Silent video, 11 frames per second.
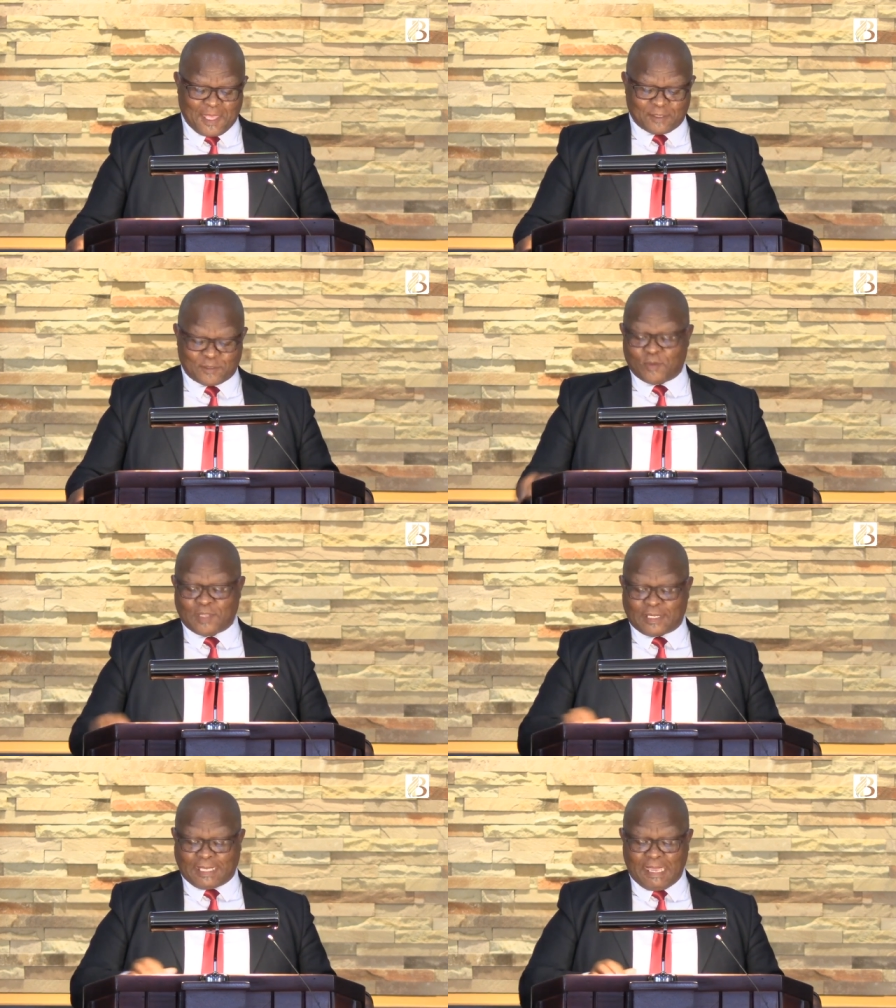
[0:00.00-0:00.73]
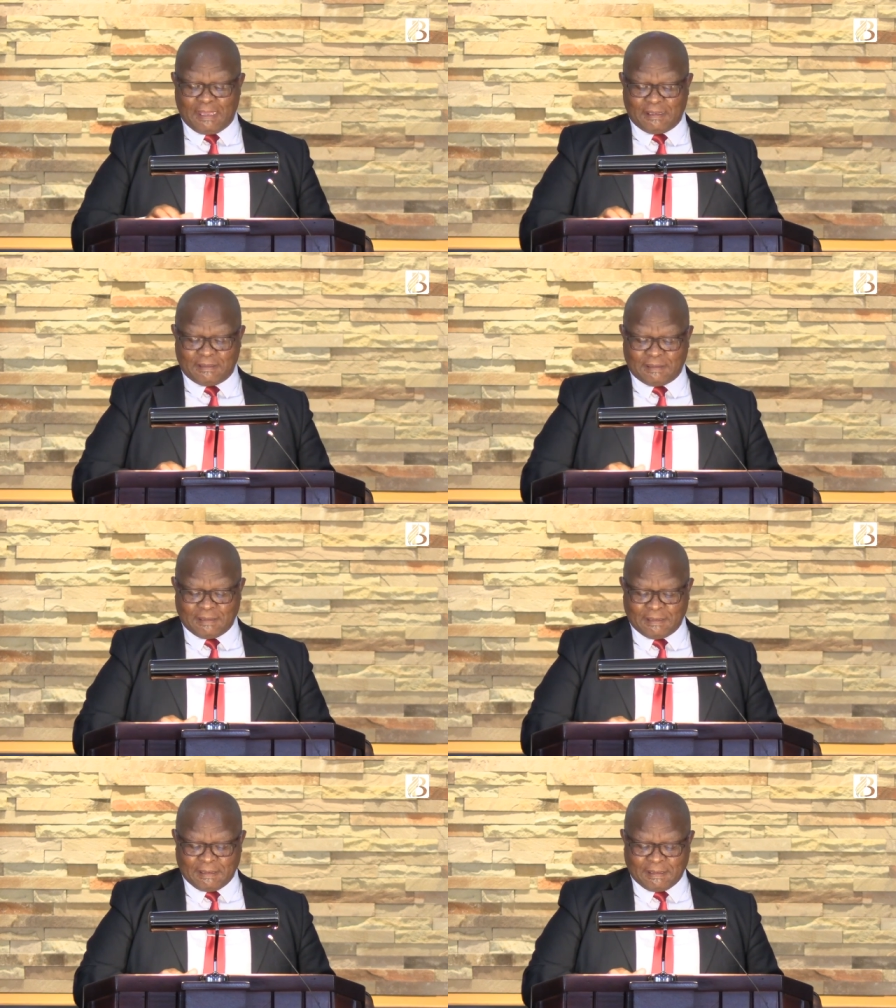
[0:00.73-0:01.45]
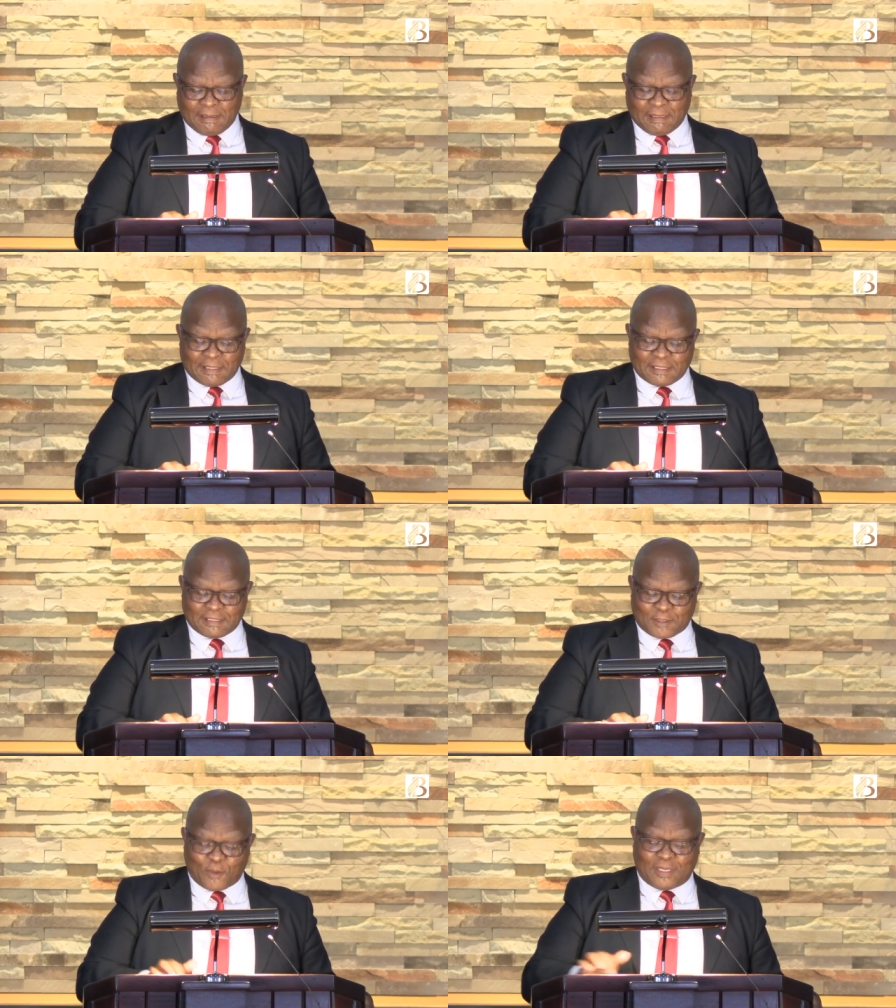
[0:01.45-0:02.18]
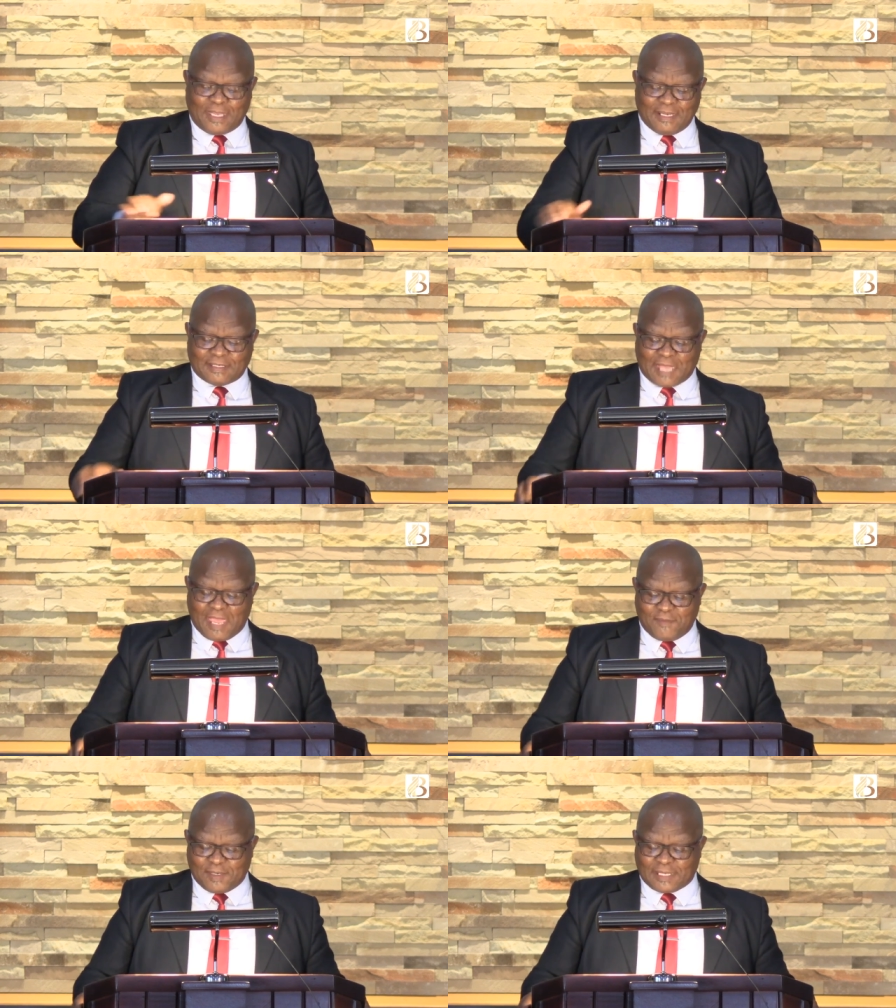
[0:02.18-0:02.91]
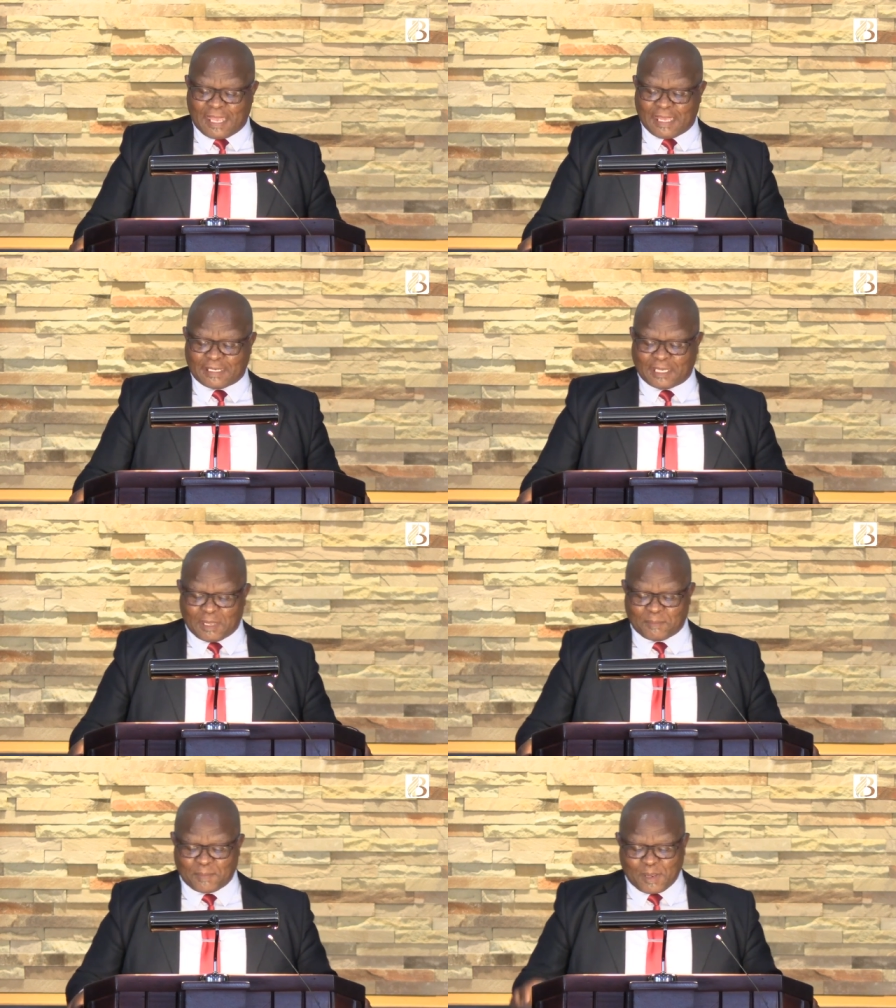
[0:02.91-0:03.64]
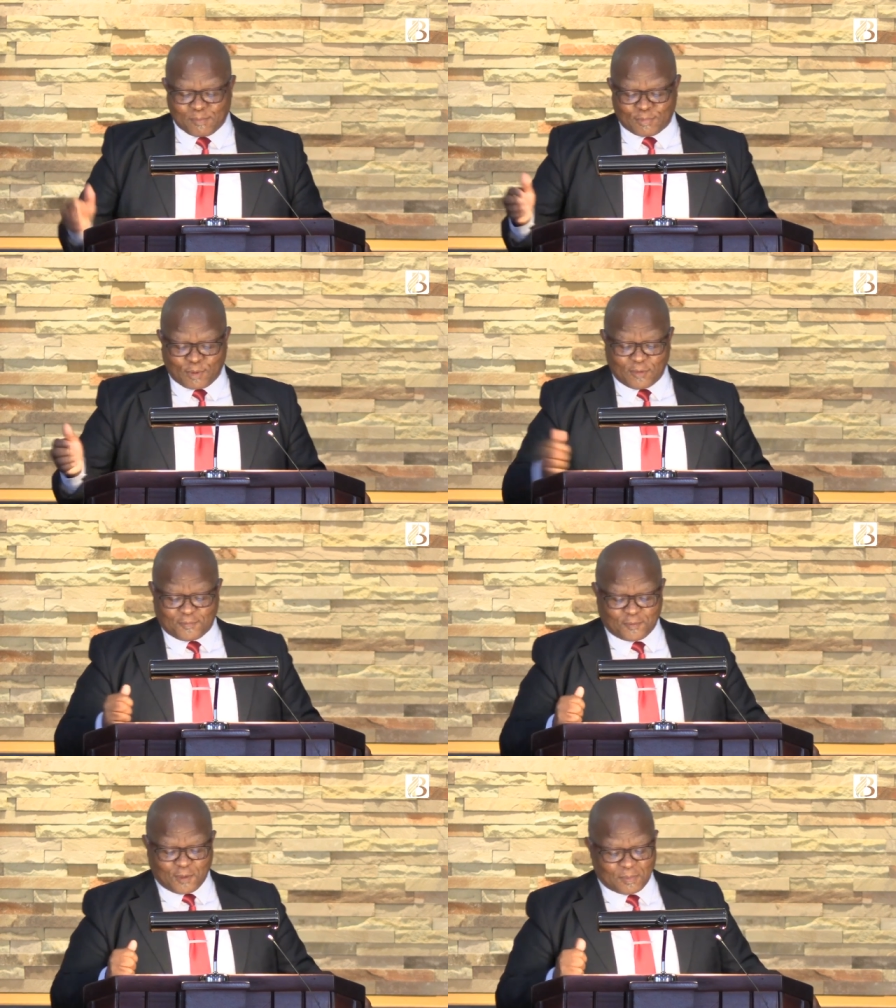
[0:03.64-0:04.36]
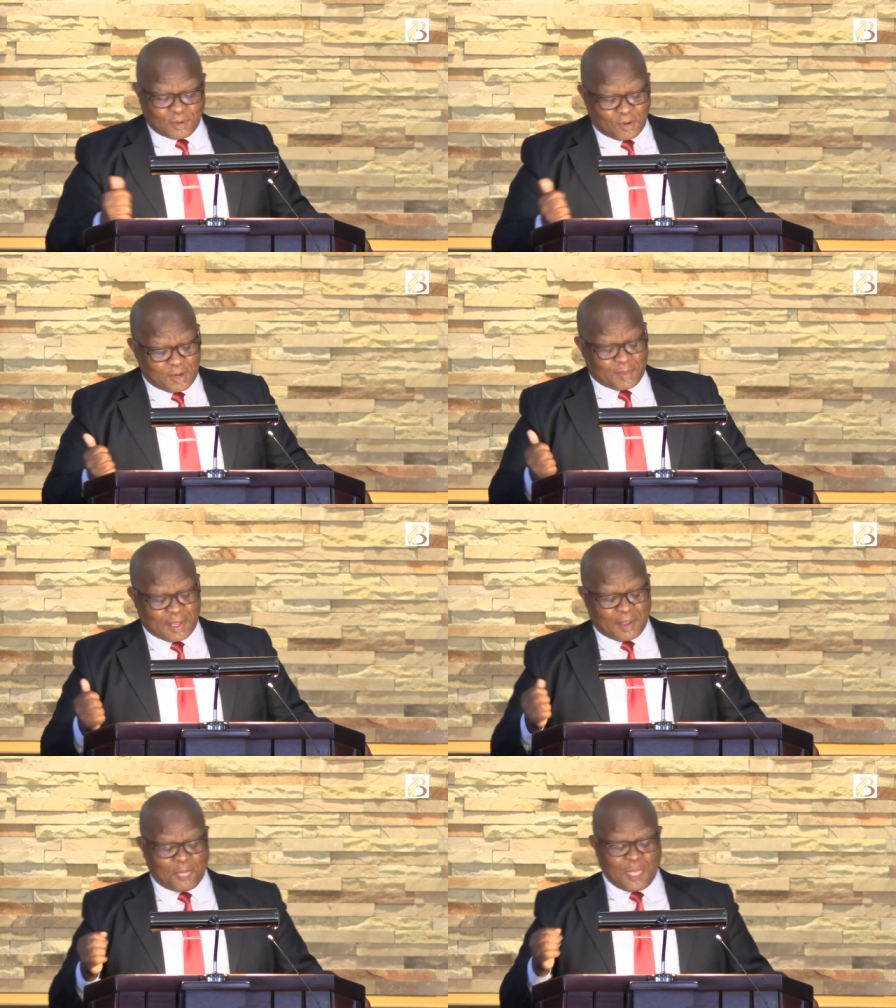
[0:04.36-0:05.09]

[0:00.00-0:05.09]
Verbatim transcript: So the king so King David had him brought from Lodibar,